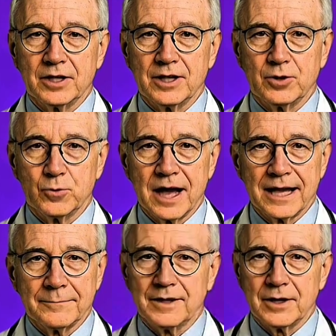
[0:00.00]
We
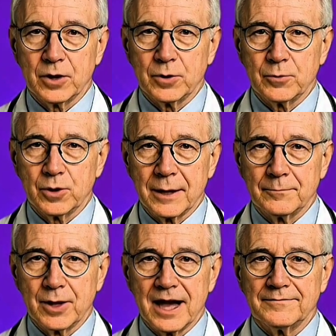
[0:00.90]
replaced it with a
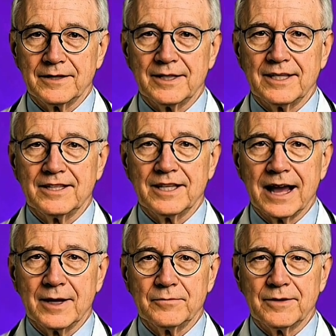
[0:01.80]
simple homemade
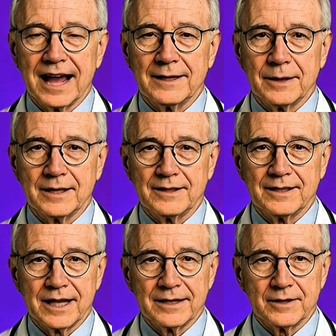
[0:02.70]
mineral drink:
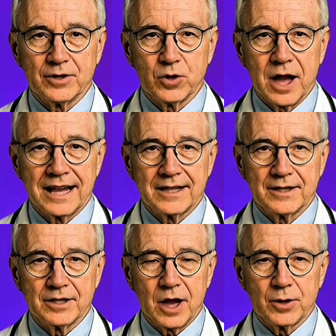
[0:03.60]
filtered
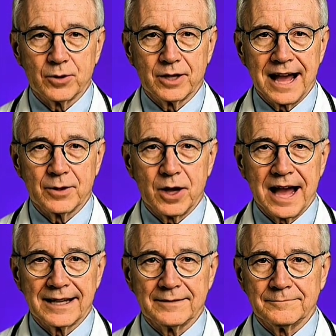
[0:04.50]
water, a
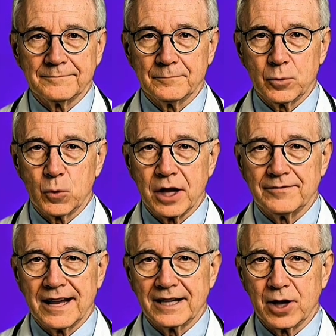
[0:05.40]
small pinch of sea
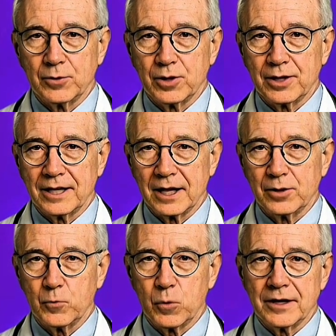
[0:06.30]
salt, a
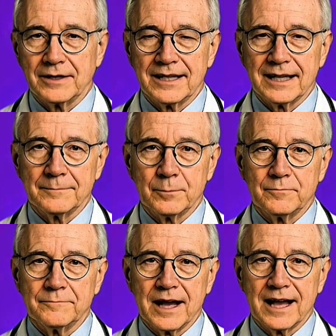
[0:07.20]
splash of
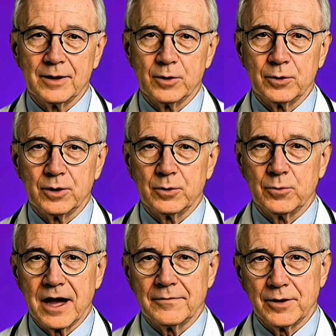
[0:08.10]
lemon, and a
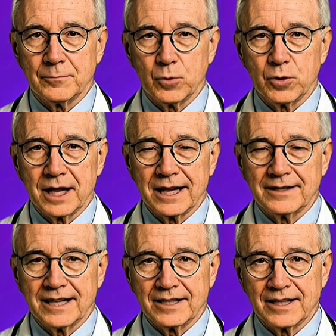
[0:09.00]
few slices of
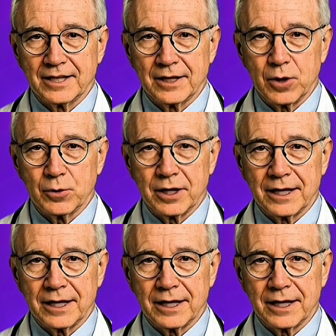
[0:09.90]
cucumber.